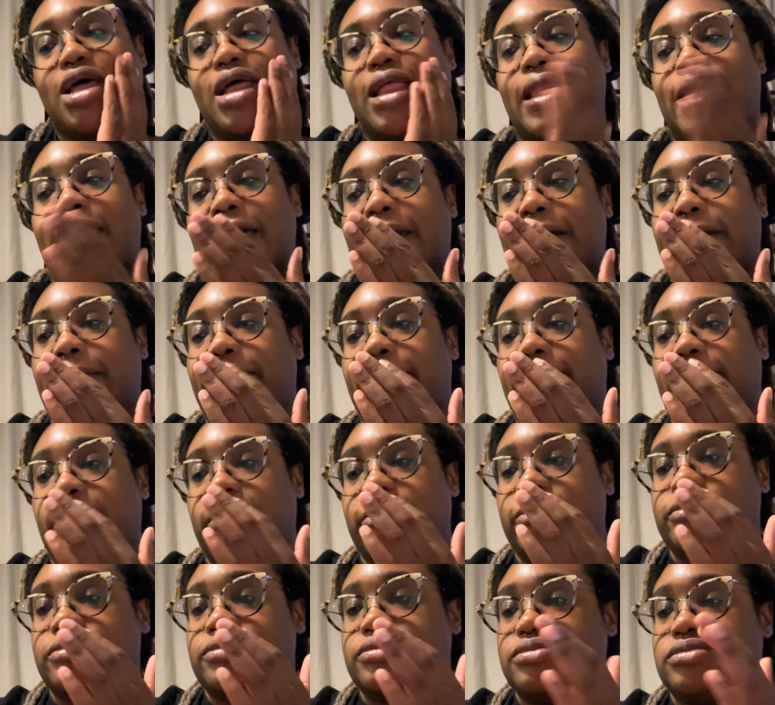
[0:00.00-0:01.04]
Like
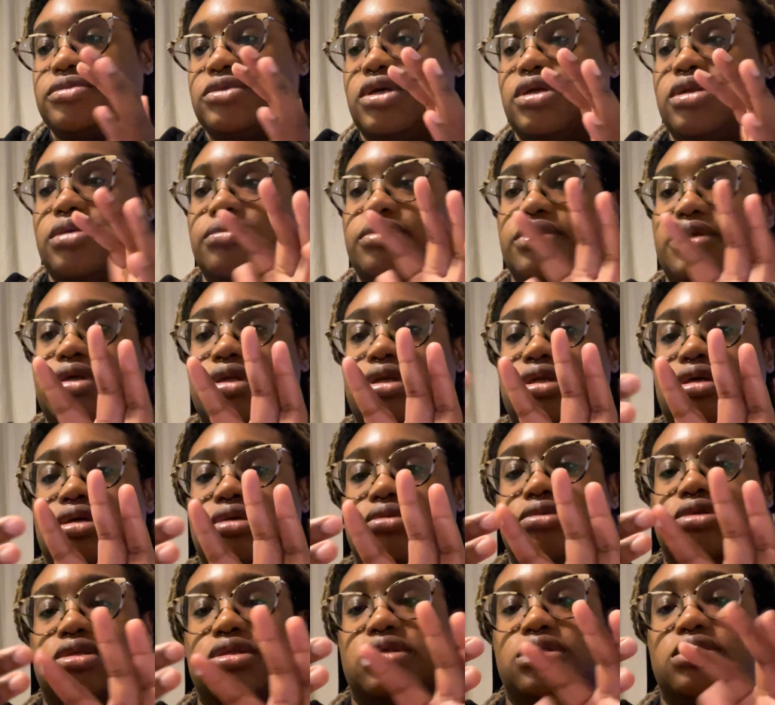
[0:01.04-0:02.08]
I didn't put any on
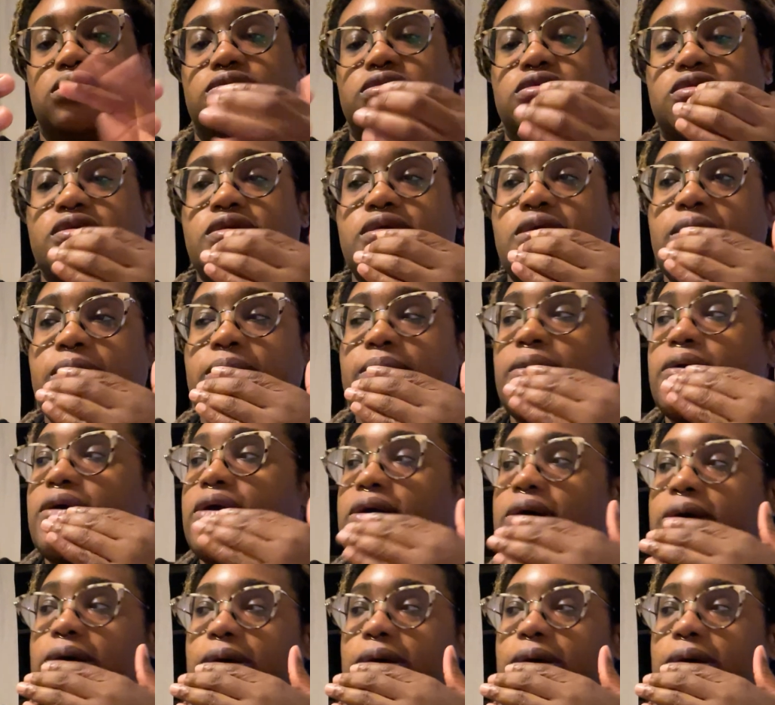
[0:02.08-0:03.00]
my lips. But